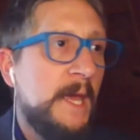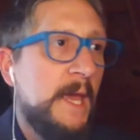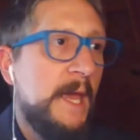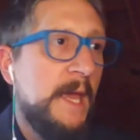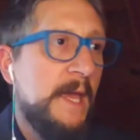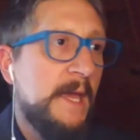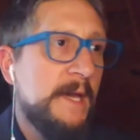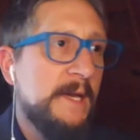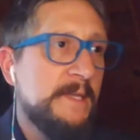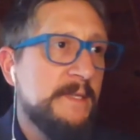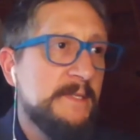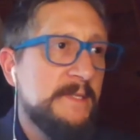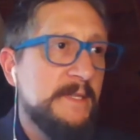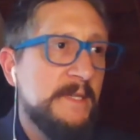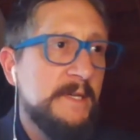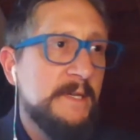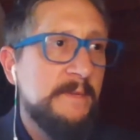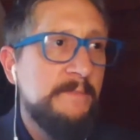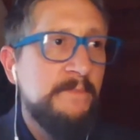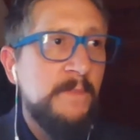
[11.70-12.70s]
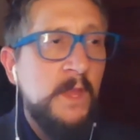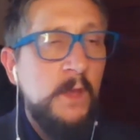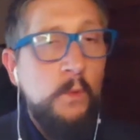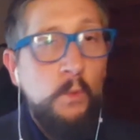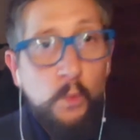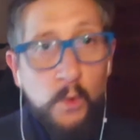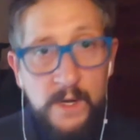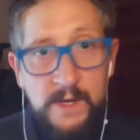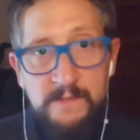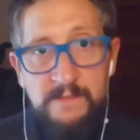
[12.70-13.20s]
And
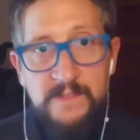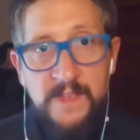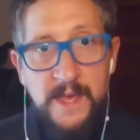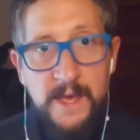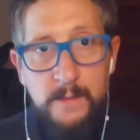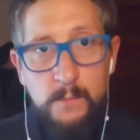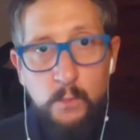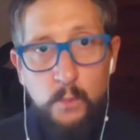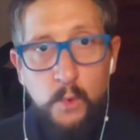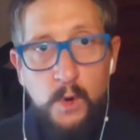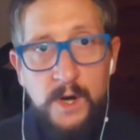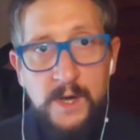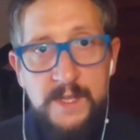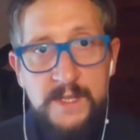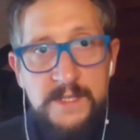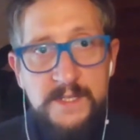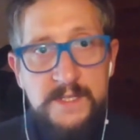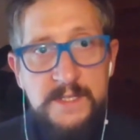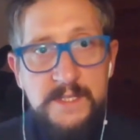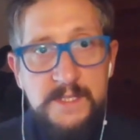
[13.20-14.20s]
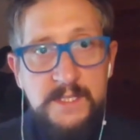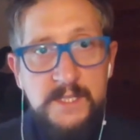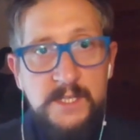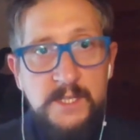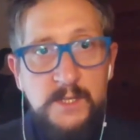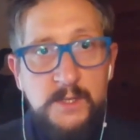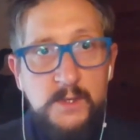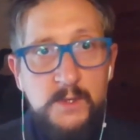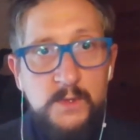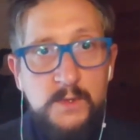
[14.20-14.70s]
one of them was
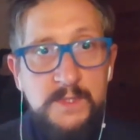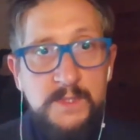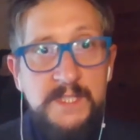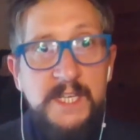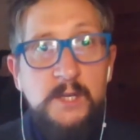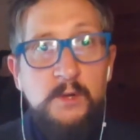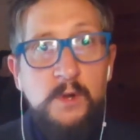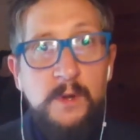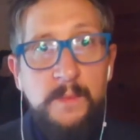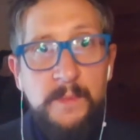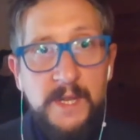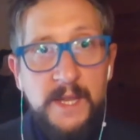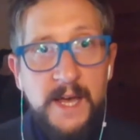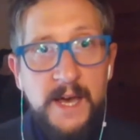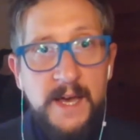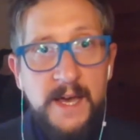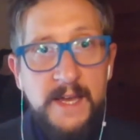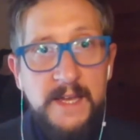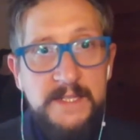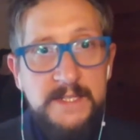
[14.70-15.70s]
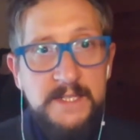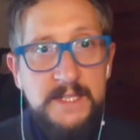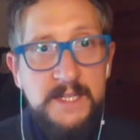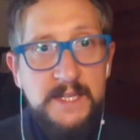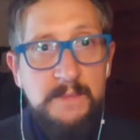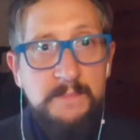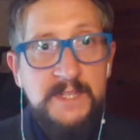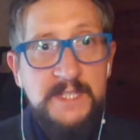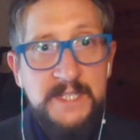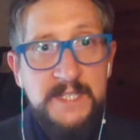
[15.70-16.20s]
to decriminalize
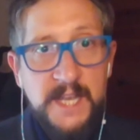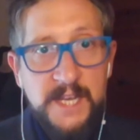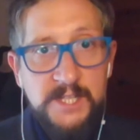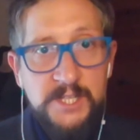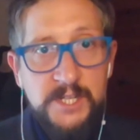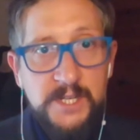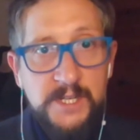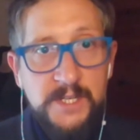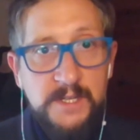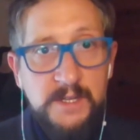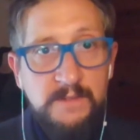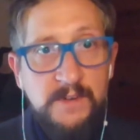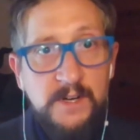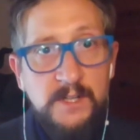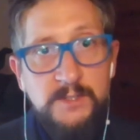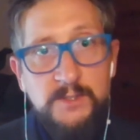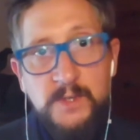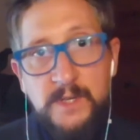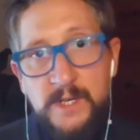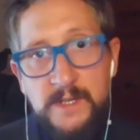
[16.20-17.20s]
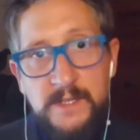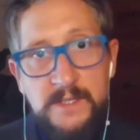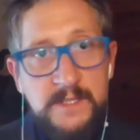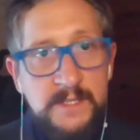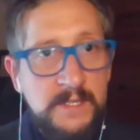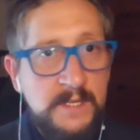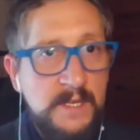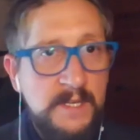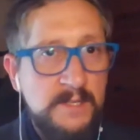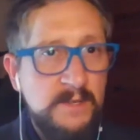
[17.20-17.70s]
the possession of all
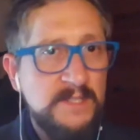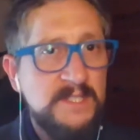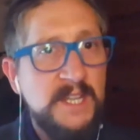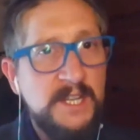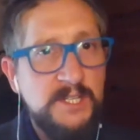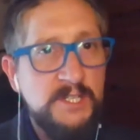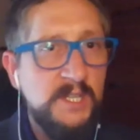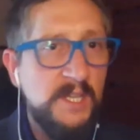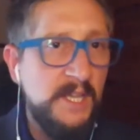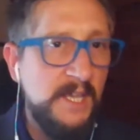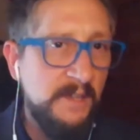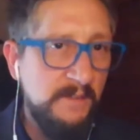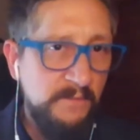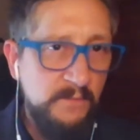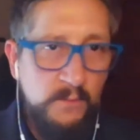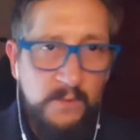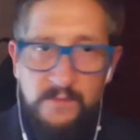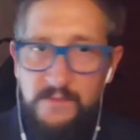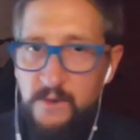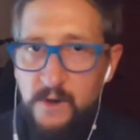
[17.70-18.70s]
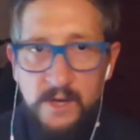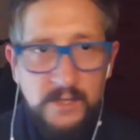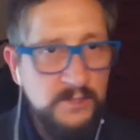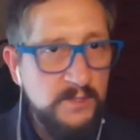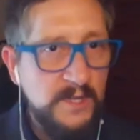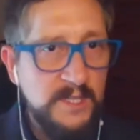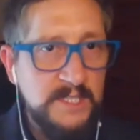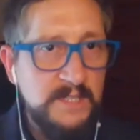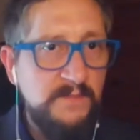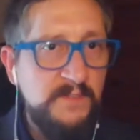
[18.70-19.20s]
drugs. So essentially, for all
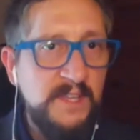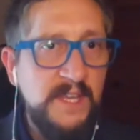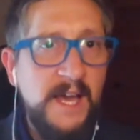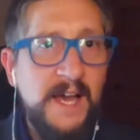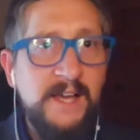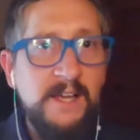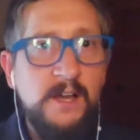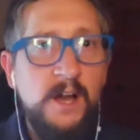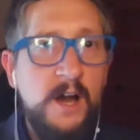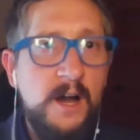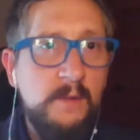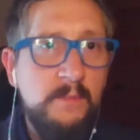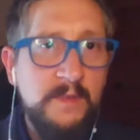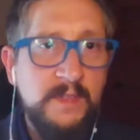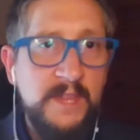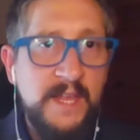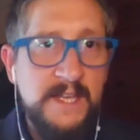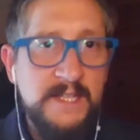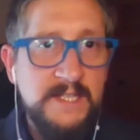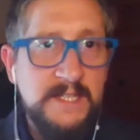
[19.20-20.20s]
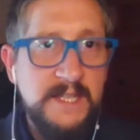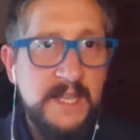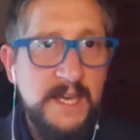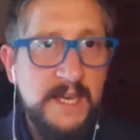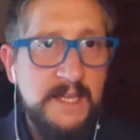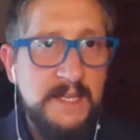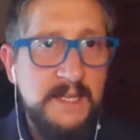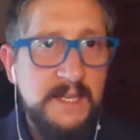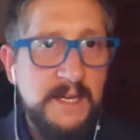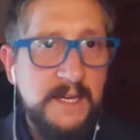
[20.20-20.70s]
drugs, if you got caught with less
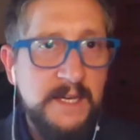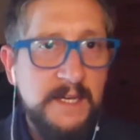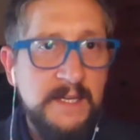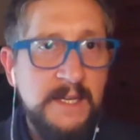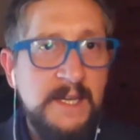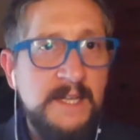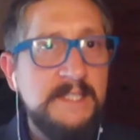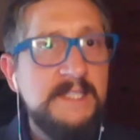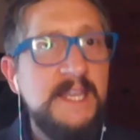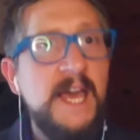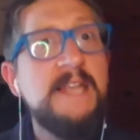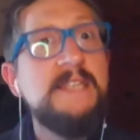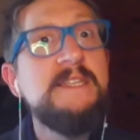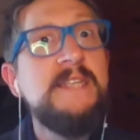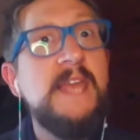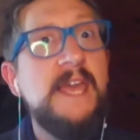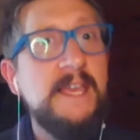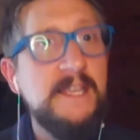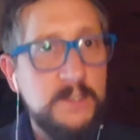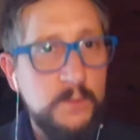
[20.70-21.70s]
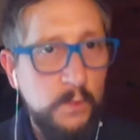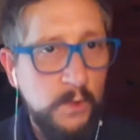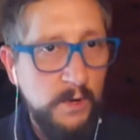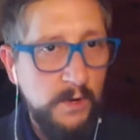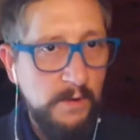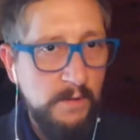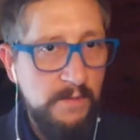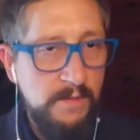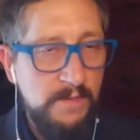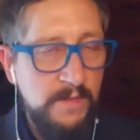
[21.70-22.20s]
than 10 days
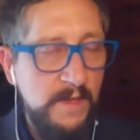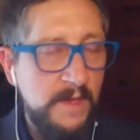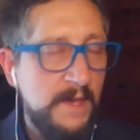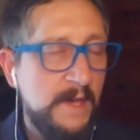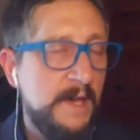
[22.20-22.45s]
worth,